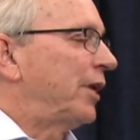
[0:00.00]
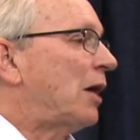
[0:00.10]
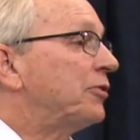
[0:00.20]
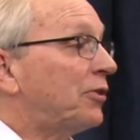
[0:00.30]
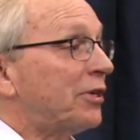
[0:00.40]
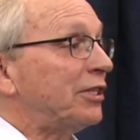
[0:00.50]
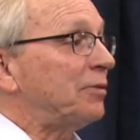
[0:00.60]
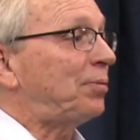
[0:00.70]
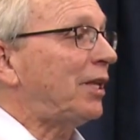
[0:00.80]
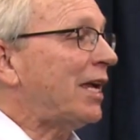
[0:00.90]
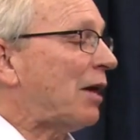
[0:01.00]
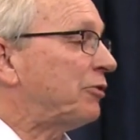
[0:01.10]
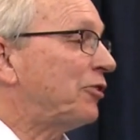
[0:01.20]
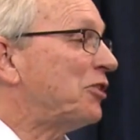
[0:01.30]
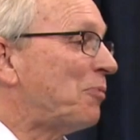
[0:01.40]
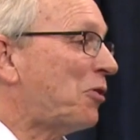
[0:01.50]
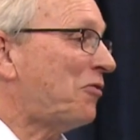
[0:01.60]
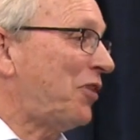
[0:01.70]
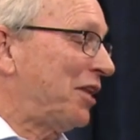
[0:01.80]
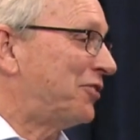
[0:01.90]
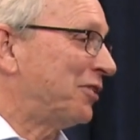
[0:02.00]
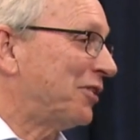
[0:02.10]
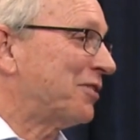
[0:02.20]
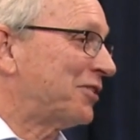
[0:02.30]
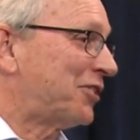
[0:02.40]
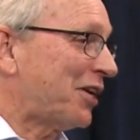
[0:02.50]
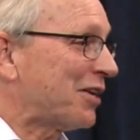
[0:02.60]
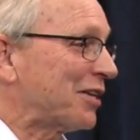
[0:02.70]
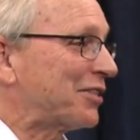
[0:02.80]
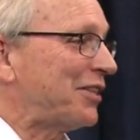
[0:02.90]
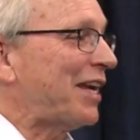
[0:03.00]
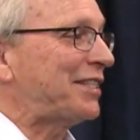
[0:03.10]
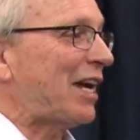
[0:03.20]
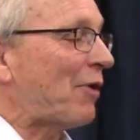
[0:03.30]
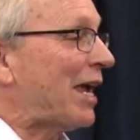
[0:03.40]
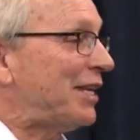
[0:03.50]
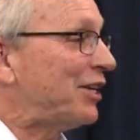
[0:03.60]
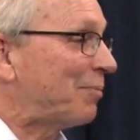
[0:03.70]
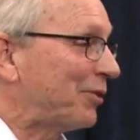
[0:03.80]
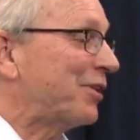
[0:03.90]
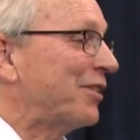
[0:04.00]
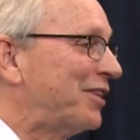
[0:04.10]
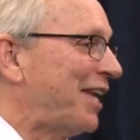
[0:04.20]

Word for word: When I was learning to play, I was very motivated to learn songs, and that's how I ended up learning the